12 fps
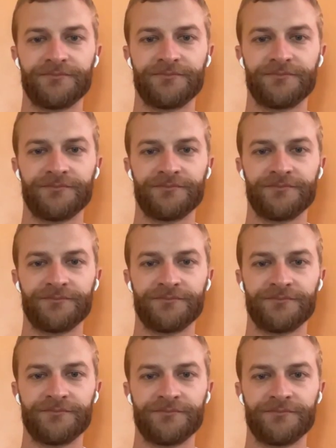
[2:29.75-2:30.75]

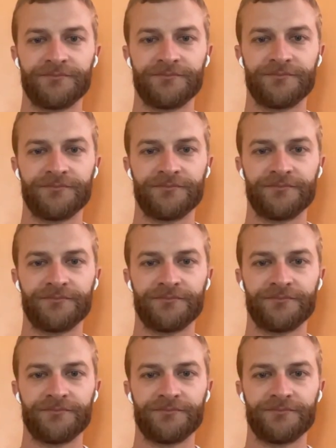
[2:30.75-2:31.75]

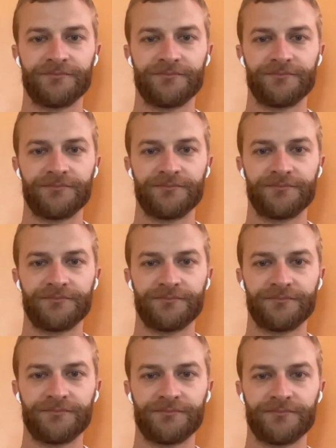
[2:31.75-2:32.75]

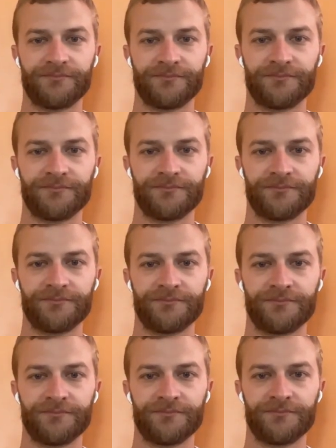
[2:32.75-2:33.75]

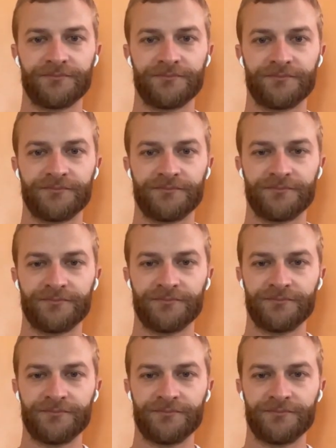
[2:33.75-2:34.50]
(silent)